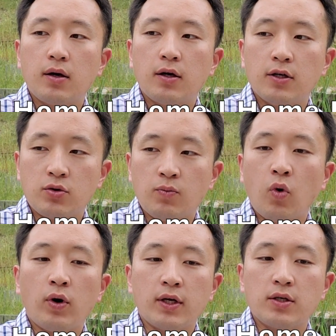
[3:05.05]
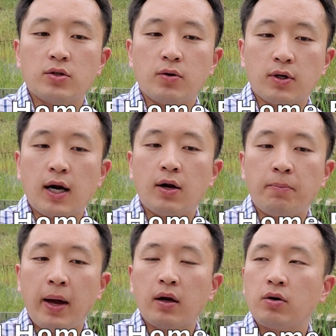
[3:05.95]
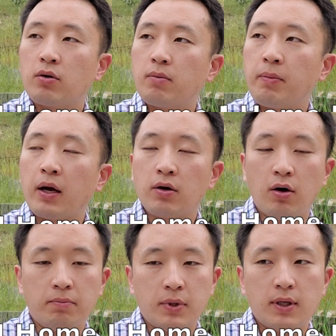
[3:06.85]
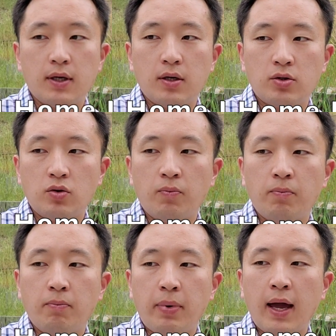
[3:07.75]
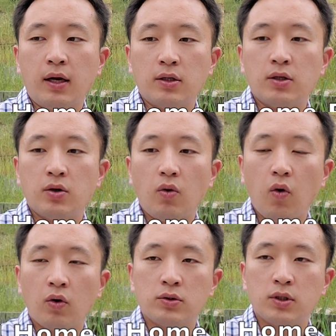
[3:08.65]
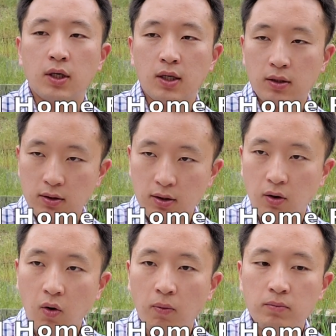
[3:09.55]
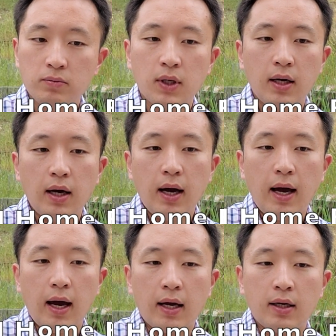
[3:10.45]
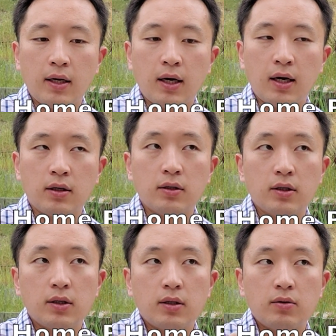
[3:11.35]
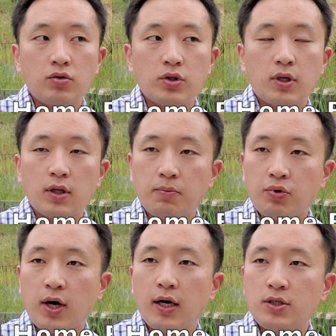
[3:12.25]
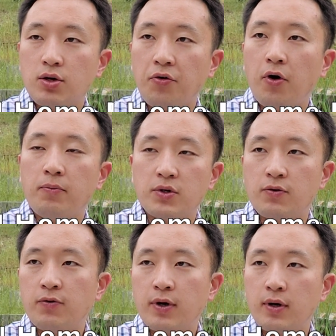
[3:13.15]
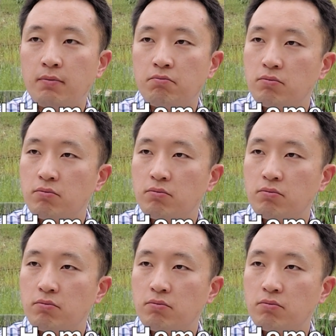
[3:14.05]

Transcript: his mortgage, so kind of bankrupt. So bank on the home, and usually the price of home is very